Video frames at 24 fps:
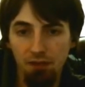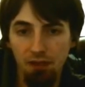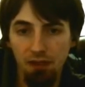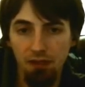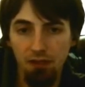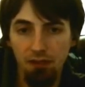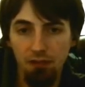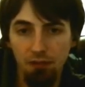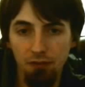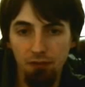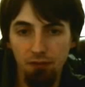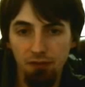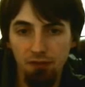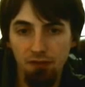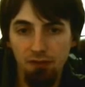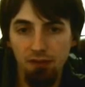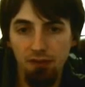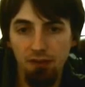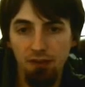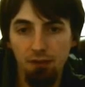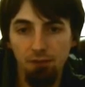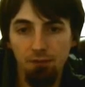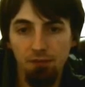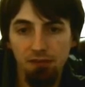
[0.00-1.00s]
videos.
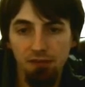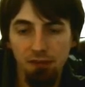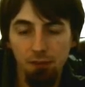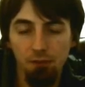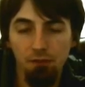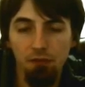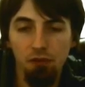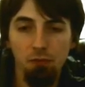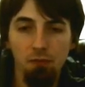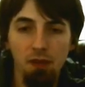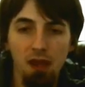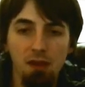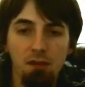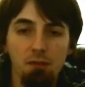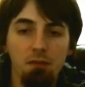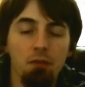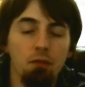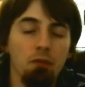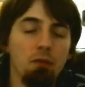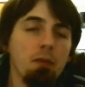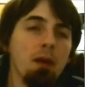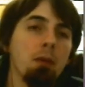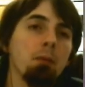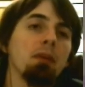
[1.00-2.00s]
Some of you may
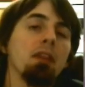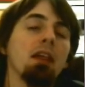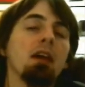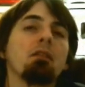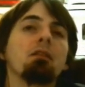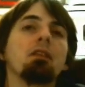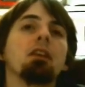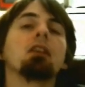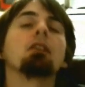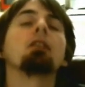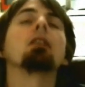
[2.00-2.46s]
remember that video